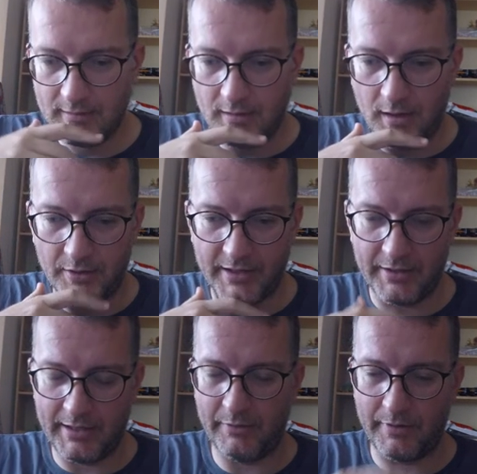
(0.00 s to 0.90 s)
Okay,
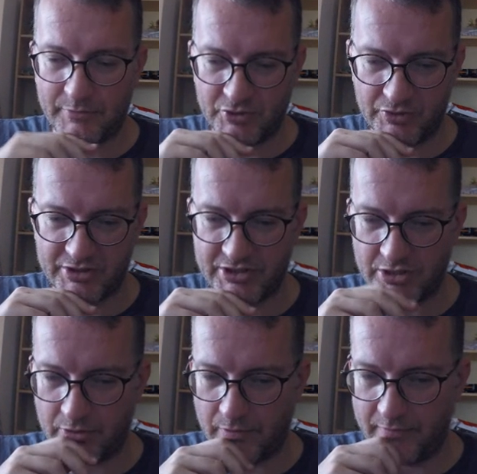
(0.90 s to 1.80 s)
anyway, I'm sure this is
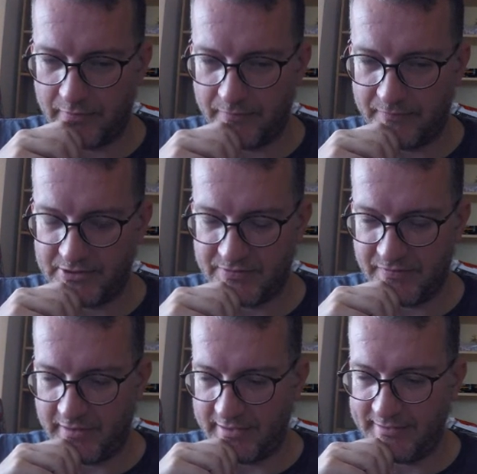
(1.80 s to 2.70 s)
gonna run just
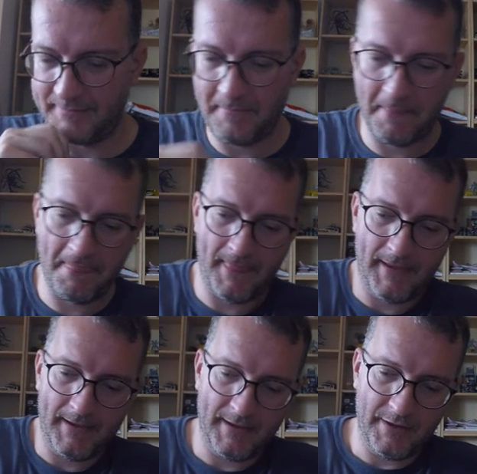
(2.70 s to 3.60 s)
fine.
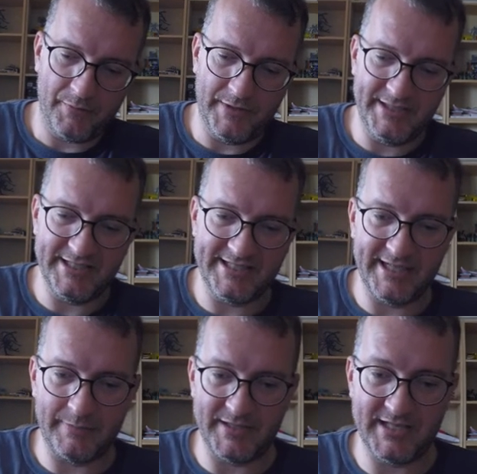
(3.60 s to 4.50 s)
We need to set
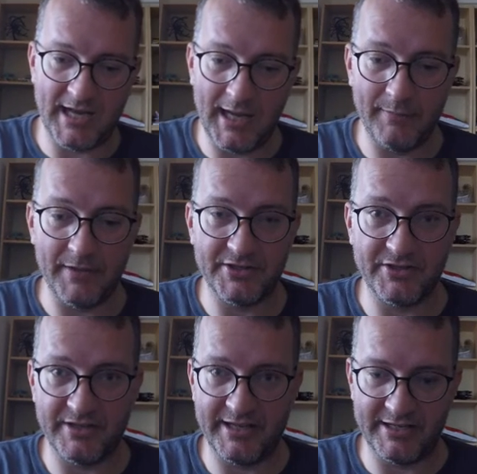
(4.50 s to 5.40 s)
up a timer so
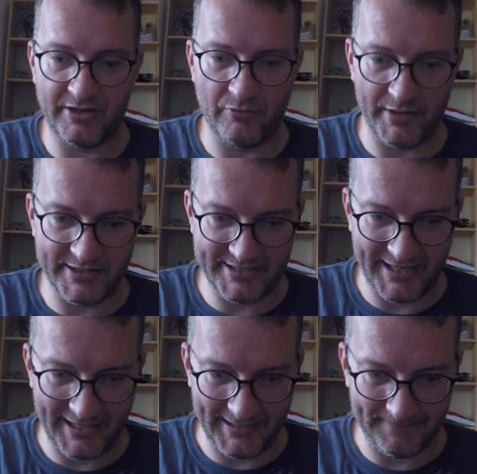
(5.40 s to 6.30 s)
that it runs
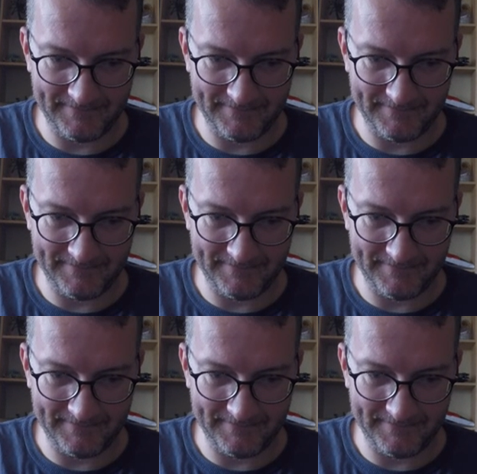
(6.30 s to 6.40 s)
daily.